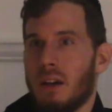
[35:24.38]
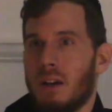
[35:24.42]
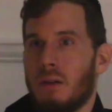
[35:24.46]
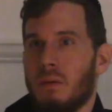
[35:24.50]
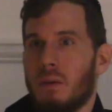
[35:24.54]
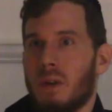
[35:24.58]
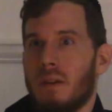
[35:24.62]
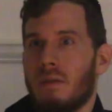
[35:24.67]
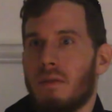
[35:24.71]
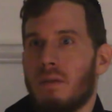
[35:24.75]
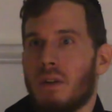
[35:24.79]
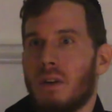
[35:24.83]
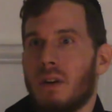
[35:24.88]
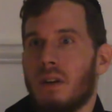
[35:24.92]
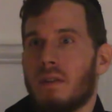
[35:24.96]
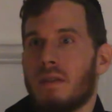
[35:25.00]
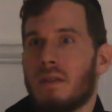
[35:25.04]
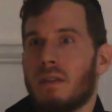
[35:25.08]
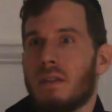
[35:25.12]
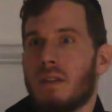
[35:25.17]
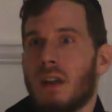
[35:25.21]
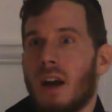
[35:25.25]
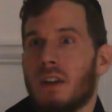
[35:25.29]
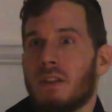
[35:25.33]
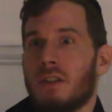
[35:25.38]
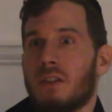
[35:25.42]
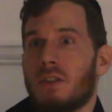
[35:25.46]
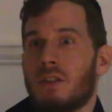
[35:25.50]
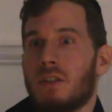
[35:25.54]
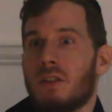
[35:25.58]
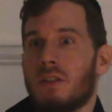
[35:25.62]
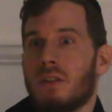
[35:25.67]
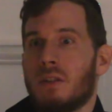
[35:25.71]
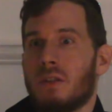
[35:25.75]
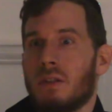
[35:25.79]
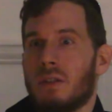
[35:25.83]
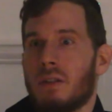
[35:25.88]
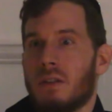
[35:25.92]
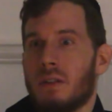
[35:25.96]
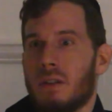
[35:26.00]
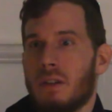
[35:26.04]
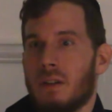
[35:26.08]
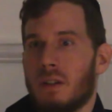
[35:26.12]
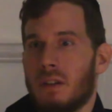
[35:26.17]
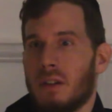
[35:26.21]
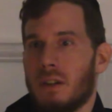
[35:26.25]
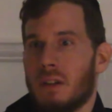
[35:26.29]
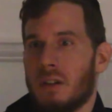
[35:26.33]
we've lost touch
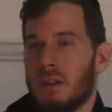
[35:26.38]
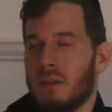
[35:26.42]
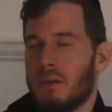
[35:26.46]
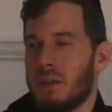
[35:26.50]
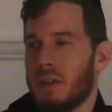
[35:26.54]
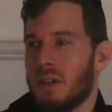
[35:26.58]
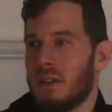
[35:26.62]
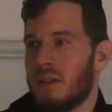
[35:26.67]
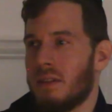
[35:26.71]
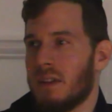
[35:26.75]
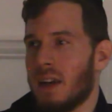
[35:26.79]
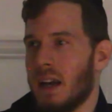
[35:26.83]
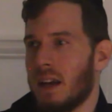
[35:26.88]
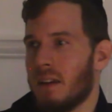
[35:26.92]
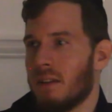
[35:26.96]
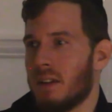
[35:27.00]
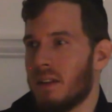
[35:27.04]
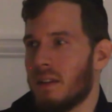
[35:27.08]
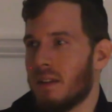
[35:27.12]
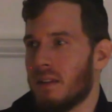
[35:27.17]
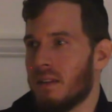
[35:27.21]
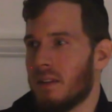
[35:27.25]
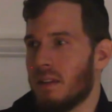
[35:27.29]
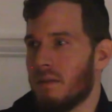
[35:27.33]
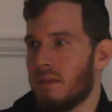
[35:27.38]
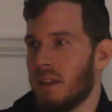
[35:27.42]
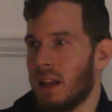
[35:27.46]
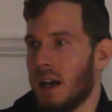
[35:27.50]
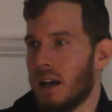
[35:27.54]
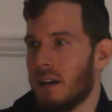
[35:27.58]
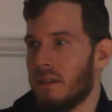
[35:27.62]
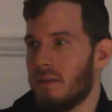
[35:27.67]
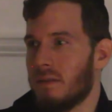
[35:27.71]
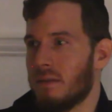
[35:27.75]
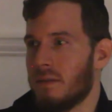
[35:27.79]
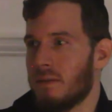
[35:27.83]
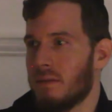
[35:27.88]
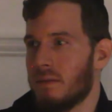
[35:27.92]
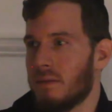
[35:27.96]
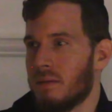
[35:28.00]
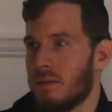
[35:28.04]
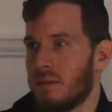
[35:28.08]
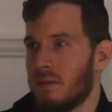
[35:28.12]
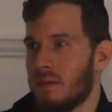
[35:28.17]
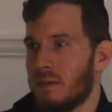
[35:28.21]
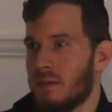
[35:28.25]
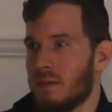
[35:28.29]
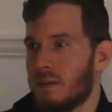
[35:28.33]
with the sacredness of life.
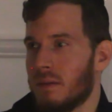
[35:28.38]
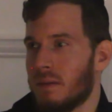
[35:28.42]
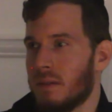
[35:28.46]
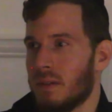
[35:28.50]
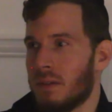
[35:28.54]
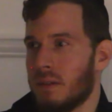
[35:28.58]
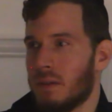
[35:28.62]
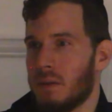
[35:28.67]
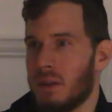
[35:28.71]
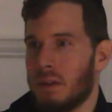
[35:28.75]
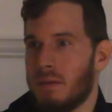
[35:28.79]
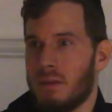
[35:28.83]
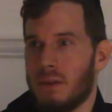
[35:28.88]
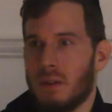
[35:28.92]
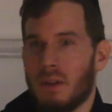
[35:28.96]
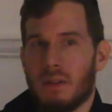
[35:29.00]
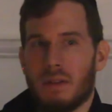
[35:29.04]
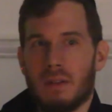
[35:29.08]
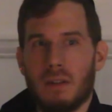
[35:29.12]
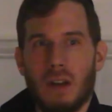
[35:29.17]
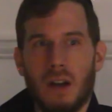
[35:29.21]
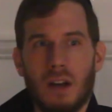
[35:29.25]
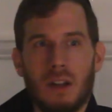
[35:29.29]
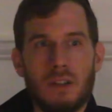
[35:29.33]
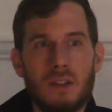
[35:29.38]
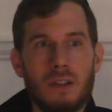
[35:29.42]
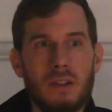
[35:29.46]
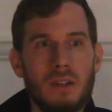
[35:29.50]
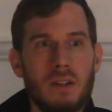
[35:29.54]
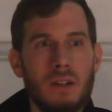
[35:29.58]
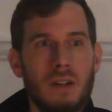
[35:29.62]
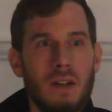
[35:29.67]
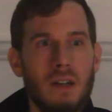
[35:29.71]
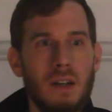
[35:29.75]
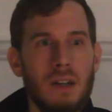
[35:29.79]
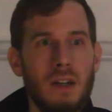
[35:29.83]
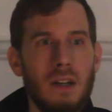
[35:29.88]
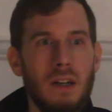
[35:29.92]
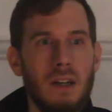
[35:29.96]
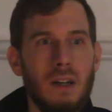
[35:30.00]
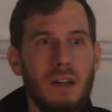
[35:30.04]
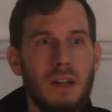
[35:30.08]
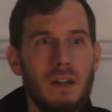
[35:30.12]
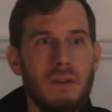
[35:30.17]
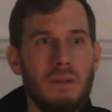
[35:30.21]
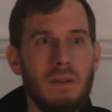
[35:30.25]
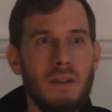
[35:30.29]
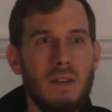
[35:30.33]
We've lost touch
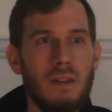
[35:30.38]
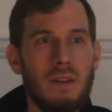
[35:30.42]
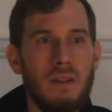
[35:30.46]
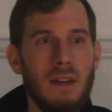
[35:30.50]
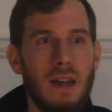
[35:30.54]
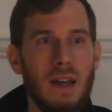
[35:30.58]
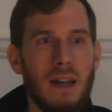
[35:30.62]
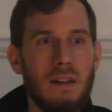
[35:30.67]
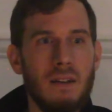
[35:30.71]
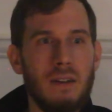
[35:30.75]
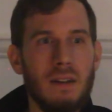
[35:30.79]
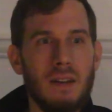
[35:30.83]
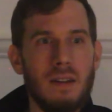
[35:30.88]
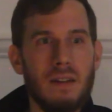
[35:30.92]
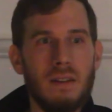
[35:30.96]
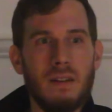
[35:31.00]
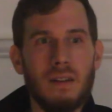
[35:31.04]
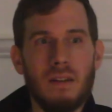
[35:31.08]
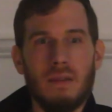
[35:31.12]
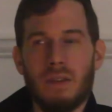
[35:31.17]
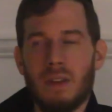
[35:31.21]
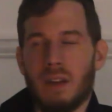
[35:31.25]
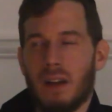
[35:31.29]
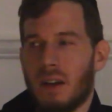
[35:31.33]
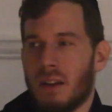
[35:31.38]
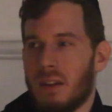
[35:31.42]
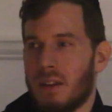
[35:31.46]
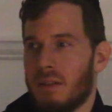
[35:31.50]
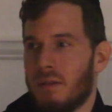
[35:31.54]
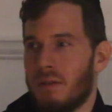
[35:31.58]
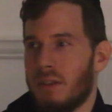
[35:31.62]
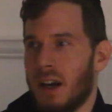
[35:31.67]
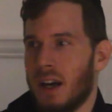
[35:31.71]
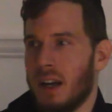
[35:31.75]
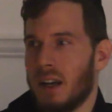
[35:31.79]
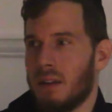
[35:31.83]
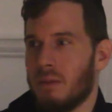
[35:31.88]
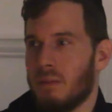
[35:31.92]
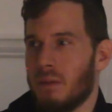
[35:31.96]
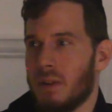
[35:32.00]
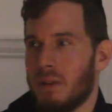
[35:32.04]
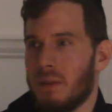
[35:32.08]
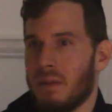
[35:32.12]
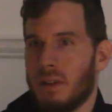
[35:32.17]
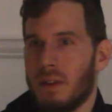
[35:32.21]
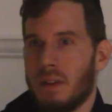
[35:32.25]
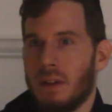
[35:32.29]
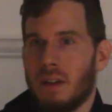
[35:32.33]
with the sacredness of the undefinable.
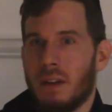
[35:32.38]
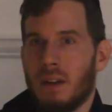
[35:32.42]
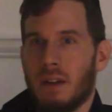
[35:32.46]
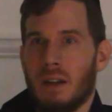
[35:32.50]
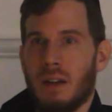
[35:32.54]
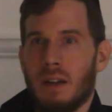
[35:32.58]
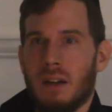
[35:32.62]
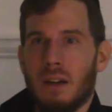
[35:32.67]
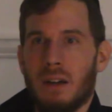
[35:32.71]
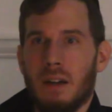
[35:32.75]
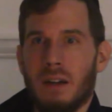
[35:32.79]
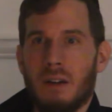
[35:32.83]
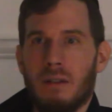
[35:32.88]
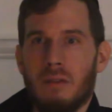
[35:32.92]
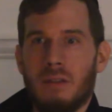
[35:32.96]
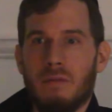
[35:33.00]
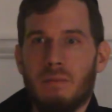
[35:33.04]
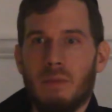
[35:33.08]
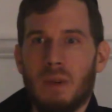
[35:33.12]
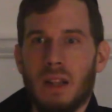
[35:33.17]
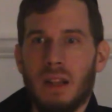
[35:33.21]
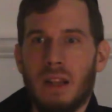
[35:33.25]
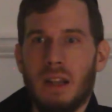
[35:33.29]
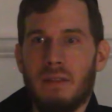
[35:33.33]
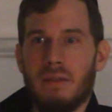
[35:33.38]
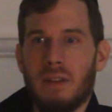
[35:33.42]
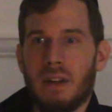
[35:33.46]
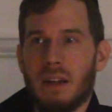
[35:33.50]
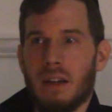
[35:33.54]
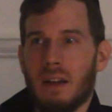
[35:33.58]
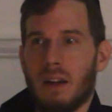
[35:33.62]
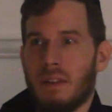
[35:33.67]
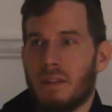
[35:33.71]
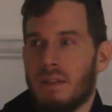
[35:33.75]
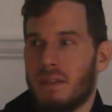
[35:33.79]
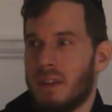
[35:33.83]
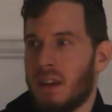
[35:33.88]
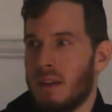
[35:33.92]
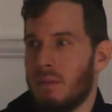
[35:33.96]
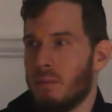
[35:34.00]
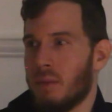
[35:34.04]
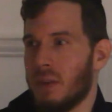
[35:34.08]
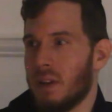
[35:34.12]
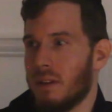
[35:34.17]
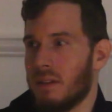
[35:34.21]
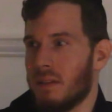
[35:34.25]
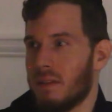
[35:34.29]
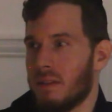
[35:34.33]
We've been living on
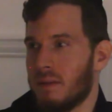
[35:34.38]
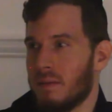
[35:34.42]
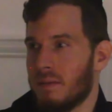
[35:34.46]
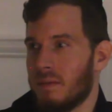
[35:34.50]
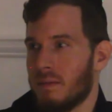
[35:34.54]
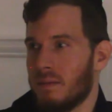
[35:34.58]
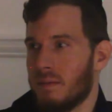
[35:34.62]
symbols.